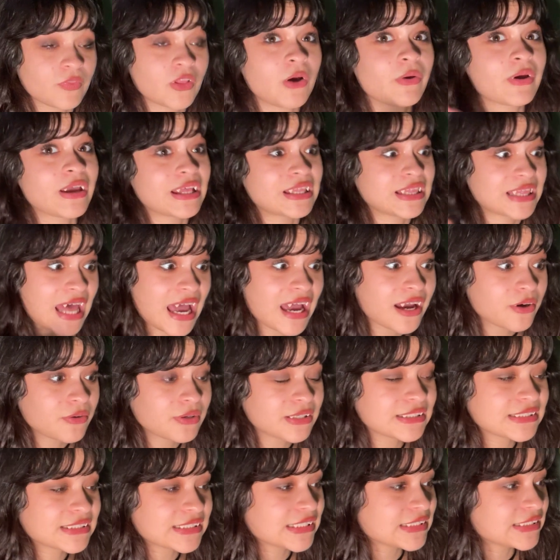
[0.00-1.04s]
Okay, that
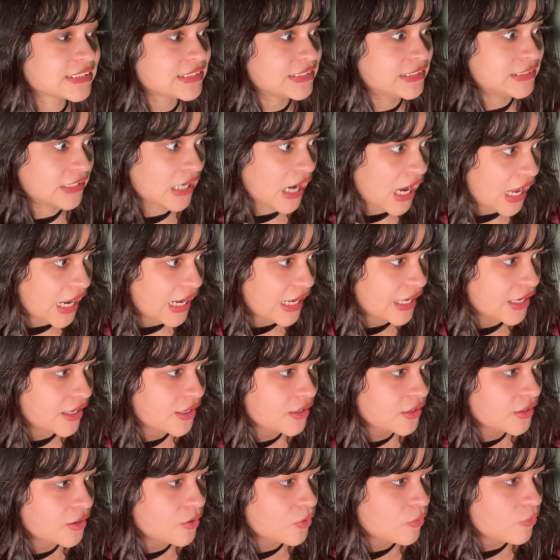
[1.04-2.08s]
quiz is done.
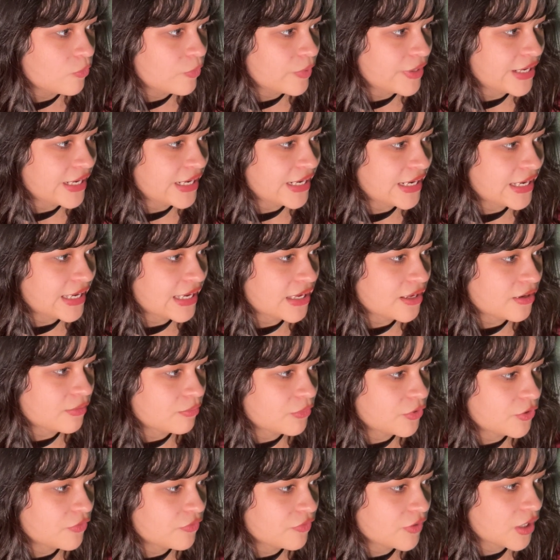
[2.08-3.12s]
We can
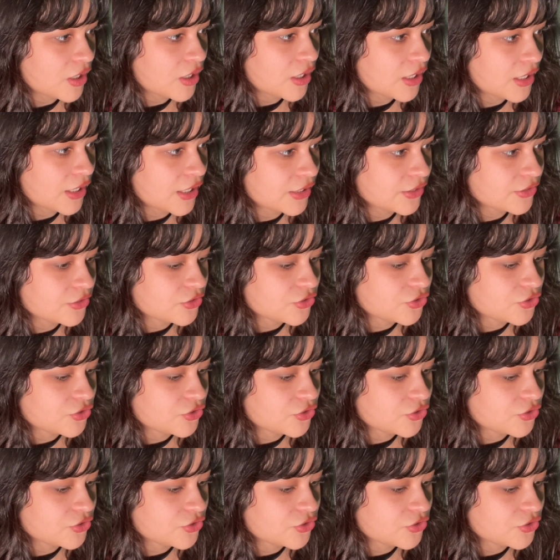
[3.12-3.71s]
move on